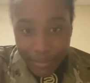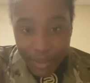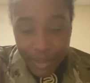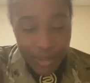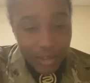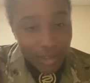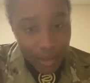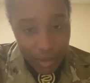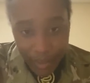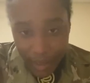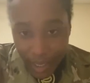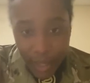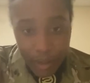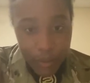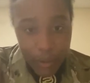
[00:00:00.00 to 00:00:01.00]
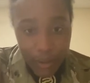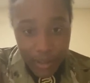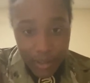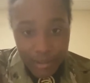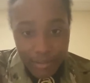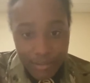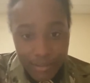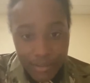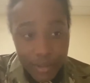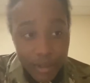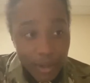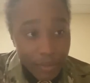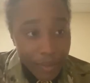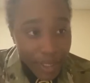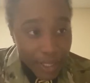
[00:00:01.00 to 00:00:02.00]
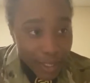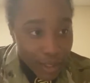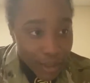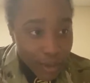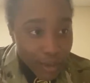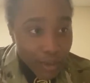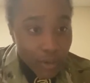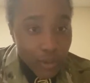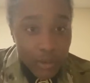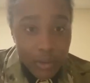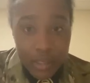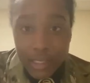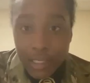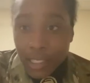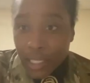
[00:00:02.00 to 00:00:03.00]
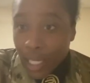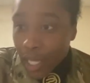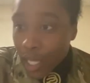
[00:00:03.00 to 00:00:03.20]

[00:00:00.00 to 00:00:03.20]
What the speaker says: because it's going to be a lot of walking up hills and